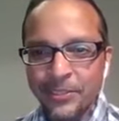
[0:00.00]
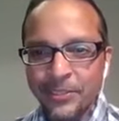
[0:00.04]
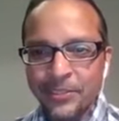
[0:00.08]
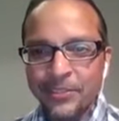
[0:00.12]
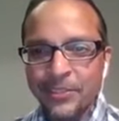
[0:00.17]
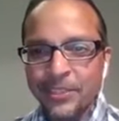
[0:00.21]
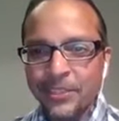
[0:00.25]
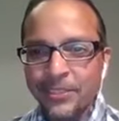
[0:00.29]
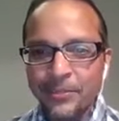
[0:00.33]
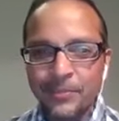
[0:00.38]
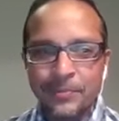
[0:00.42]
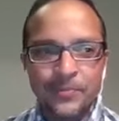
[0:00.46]

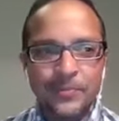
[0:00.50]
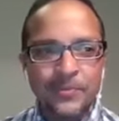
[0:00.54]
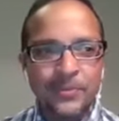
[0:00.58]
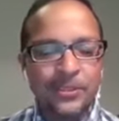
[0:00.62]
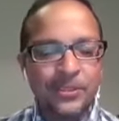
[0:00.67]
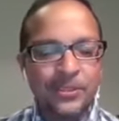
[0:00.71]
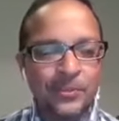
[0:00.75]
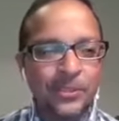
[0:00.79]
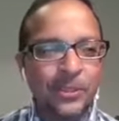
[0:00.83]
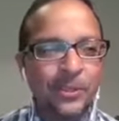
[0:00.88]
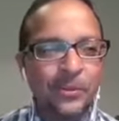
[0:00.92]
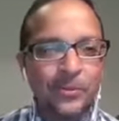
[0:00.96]
You
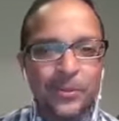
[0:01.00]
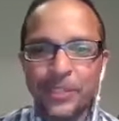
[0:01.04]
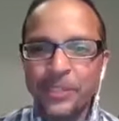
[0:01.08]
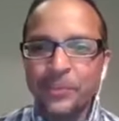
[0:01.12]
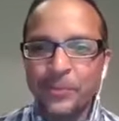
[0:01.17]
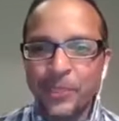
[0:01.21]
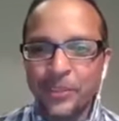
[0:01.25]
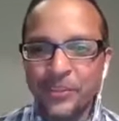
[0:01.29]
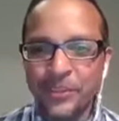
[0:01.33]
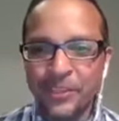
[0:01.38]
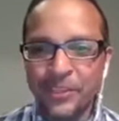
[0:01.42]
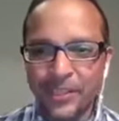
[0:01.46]
go
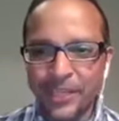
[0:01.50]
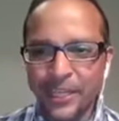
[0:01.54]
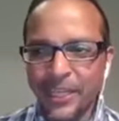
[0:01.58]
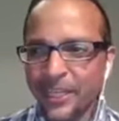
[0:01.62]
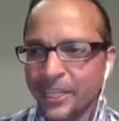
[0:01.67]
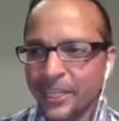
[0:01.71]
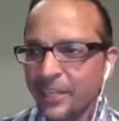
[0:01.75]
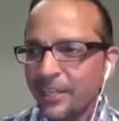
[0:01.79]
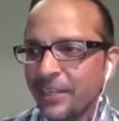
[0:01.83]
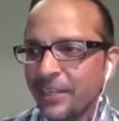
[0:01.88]
in with it like,